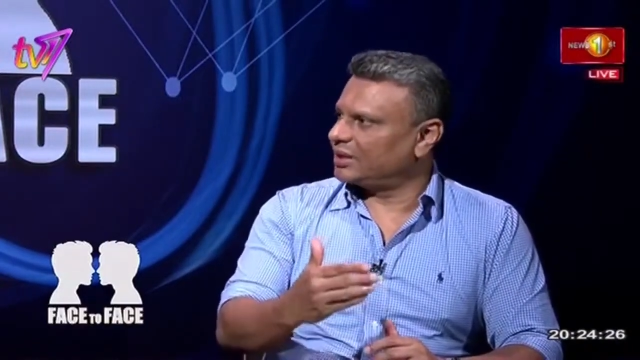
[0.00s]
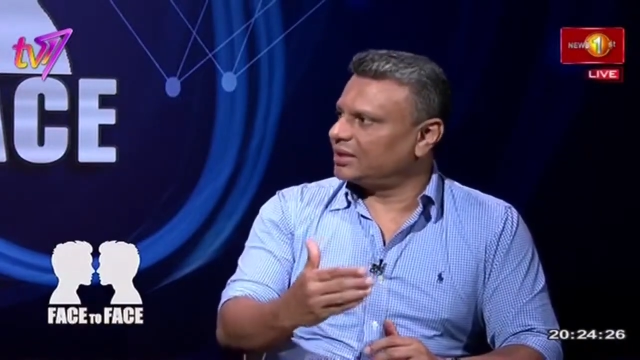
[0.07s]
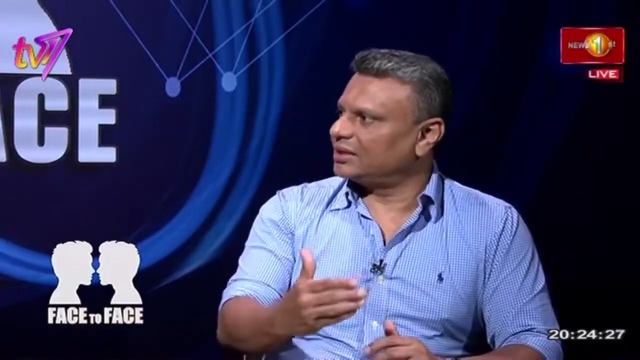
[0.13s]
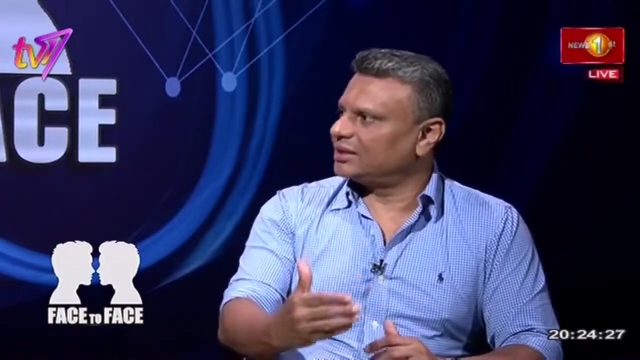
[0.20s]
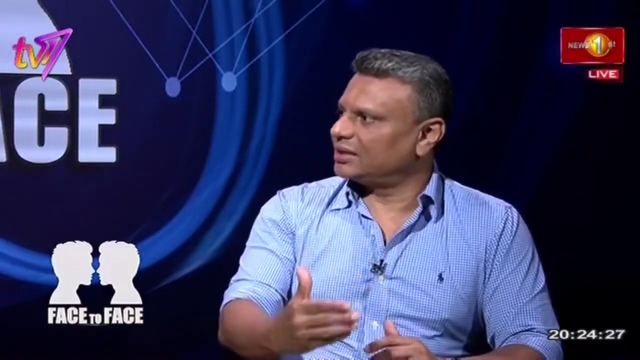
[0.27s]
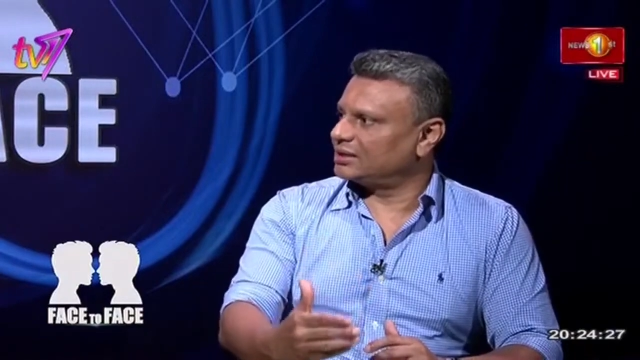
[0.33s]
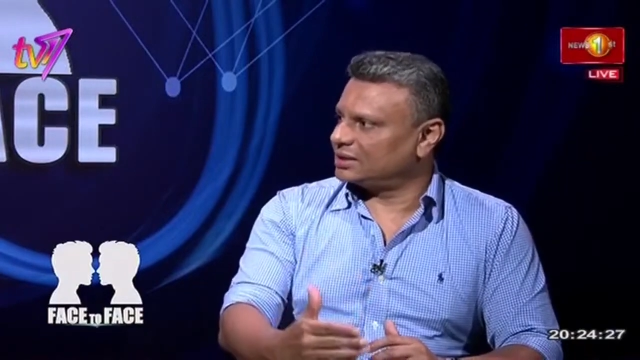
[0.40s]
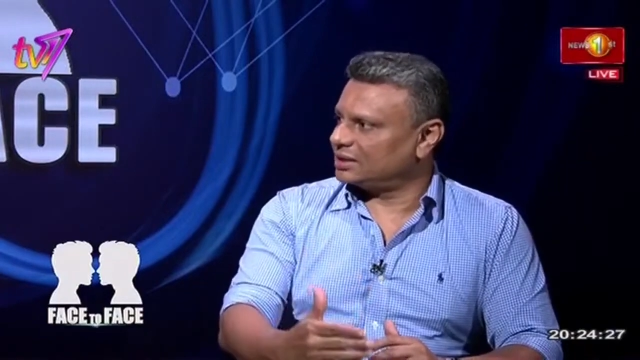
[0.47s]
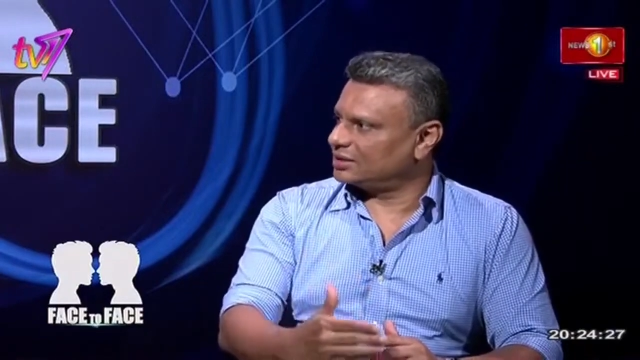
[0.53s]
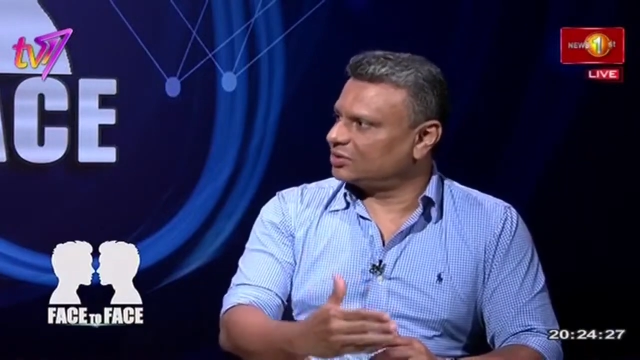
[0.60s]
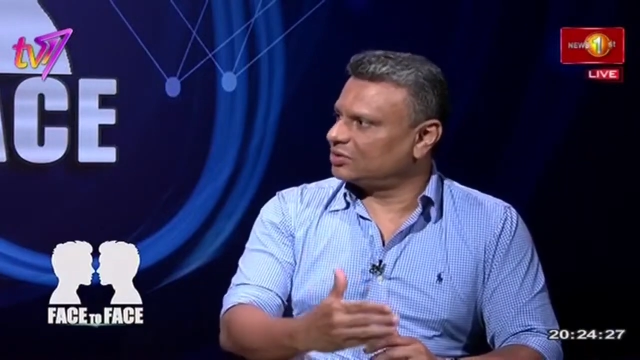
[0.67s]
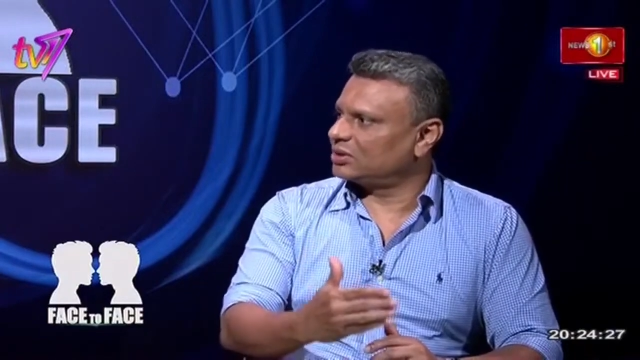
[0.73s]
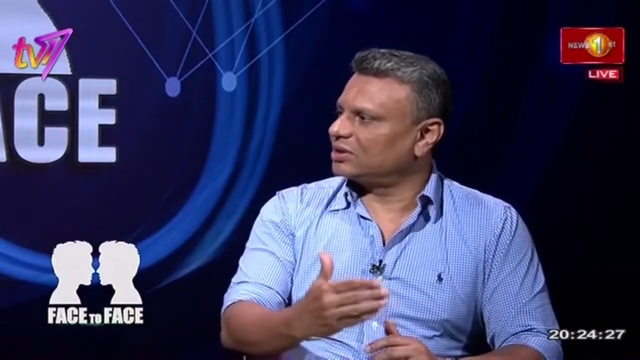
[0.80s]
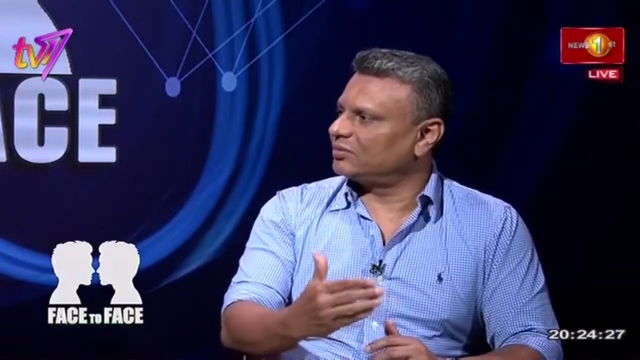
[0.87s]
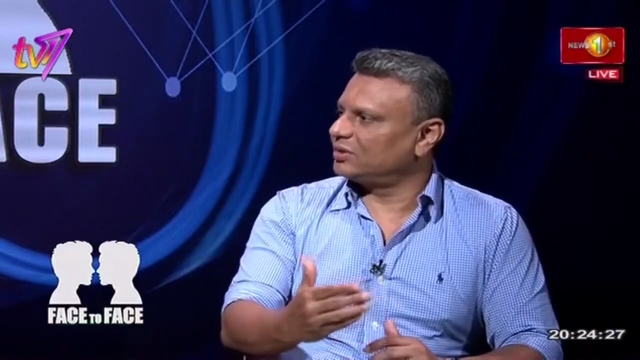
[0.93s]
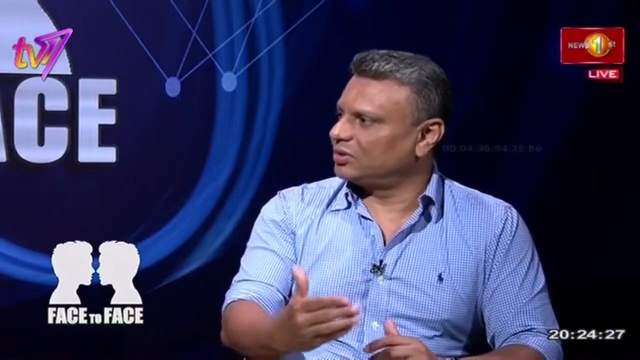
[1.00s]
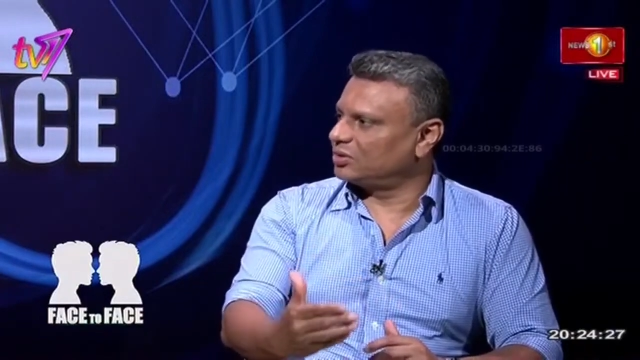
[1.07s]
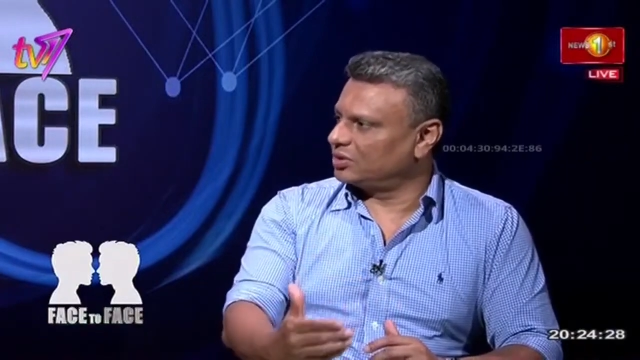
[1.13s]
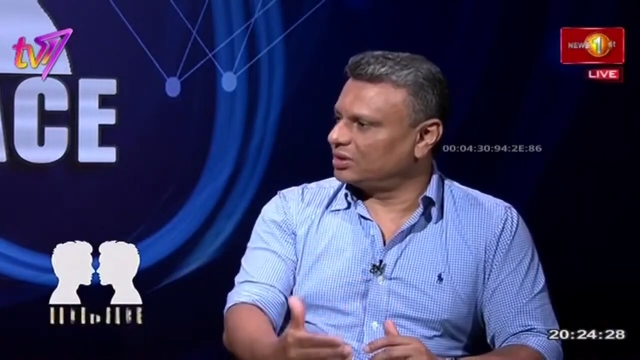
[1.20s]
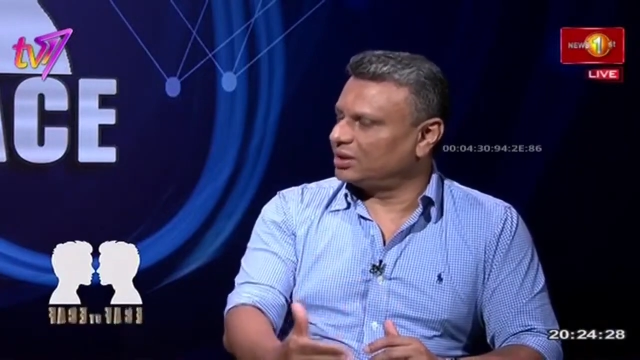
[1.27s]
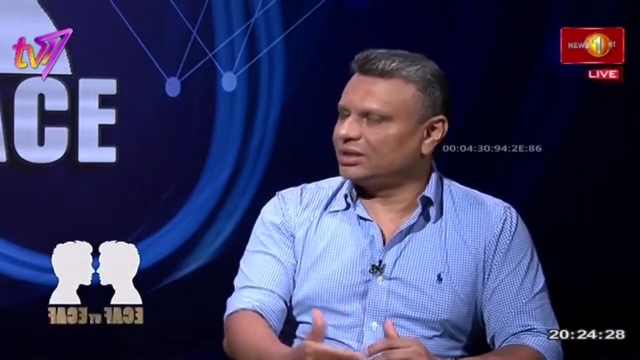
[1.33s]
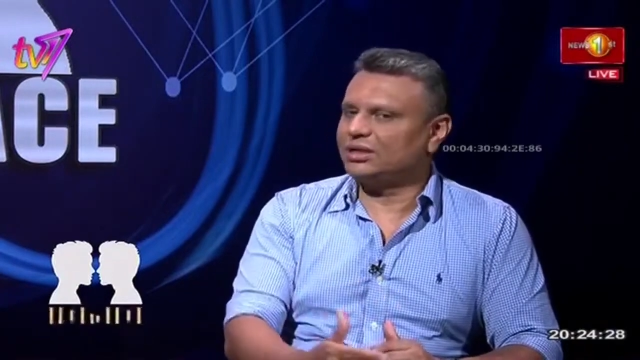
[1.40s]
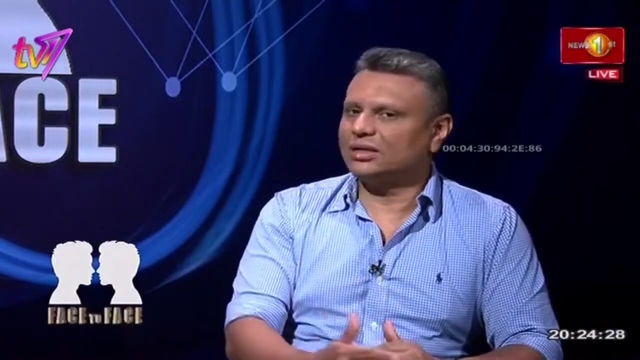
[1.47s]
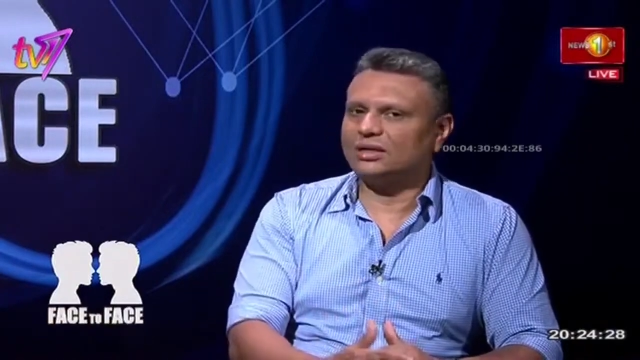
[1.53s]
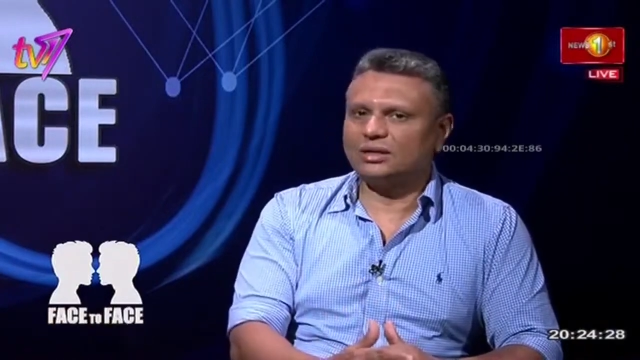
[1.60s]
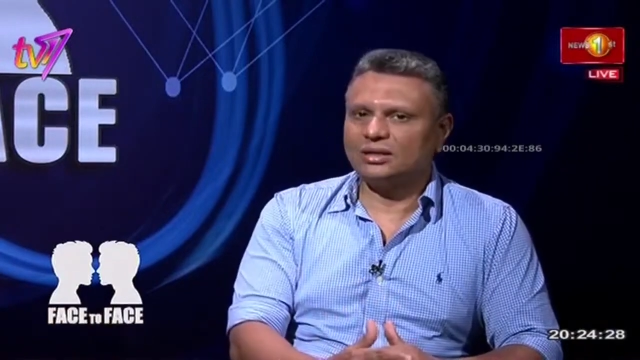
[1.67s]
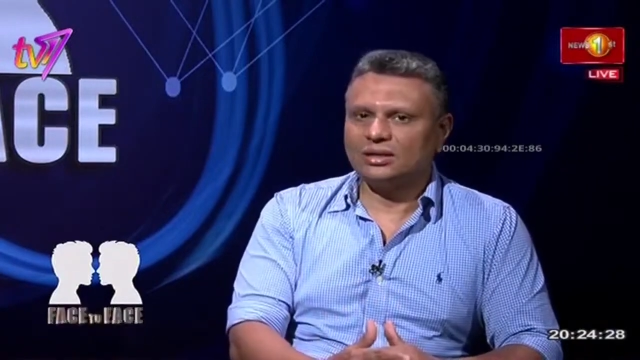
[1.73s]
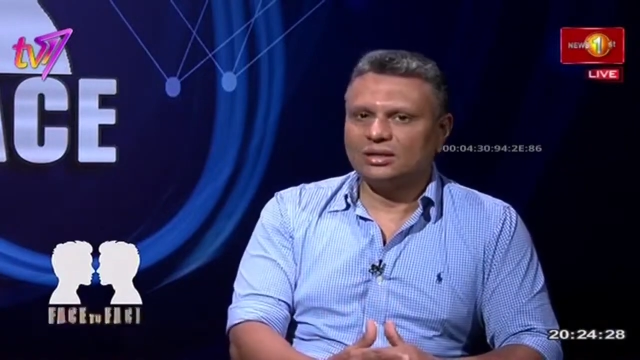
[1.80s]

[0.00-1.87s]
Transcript: buy in and say, look here, we don't need a